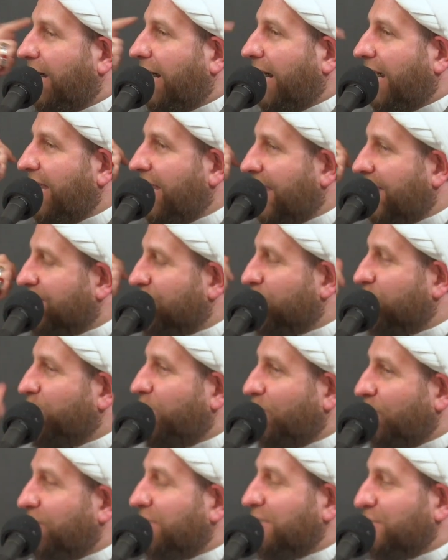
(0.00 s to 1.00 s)
I had
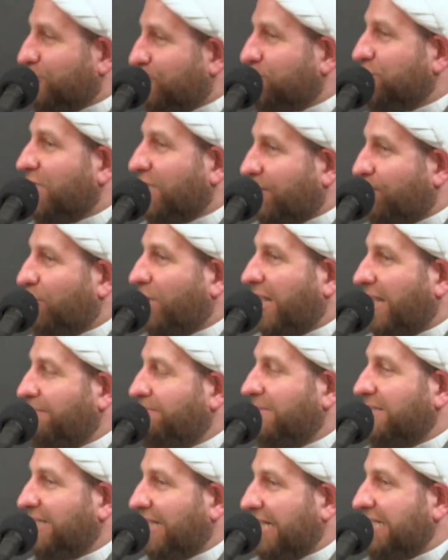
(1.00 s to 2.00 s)
spoken to Sheikh
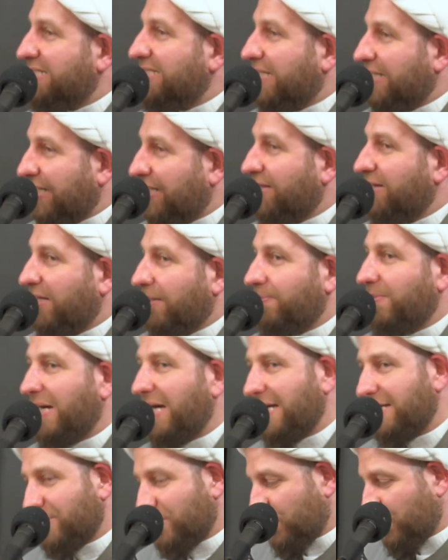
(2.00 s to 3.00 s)
Muhammad Hassan in the
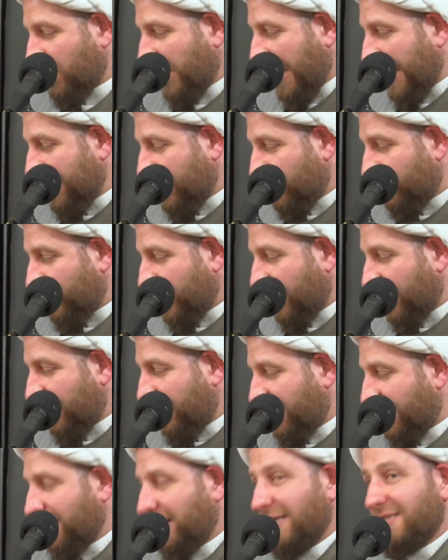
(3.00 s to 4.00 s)
past to write
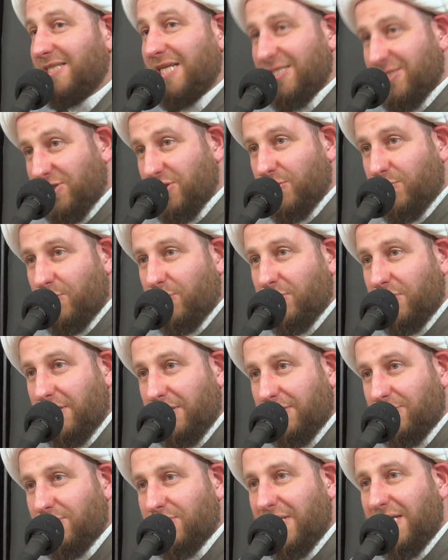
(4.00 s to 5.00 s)
me a testimony,
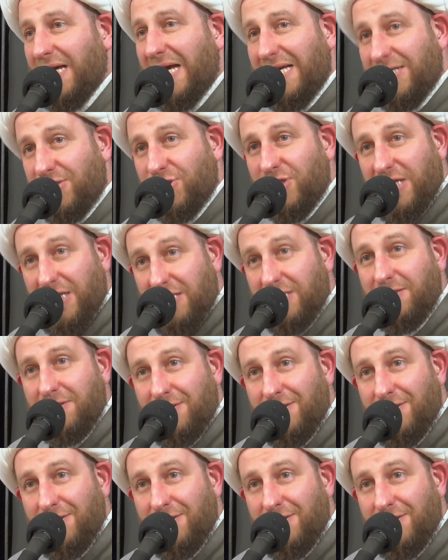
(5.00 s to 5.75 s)
to say, Ashhad,